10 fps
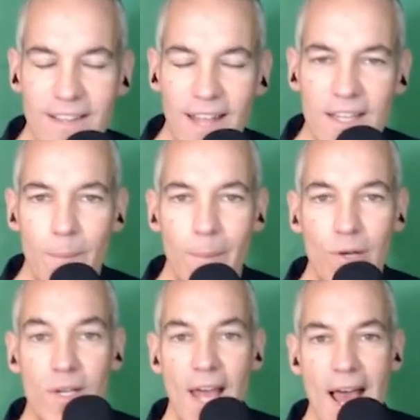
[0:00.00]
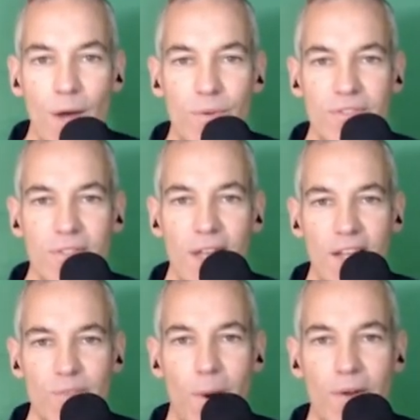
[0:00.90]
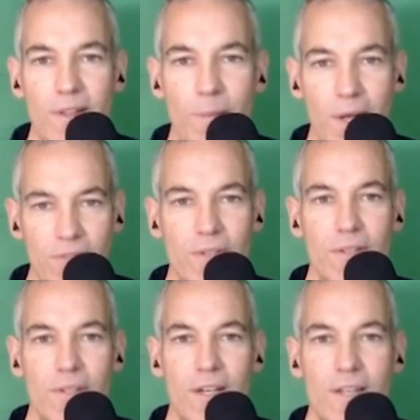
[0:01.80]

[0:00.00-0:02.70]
that can milk cows. That's part of the puzzle.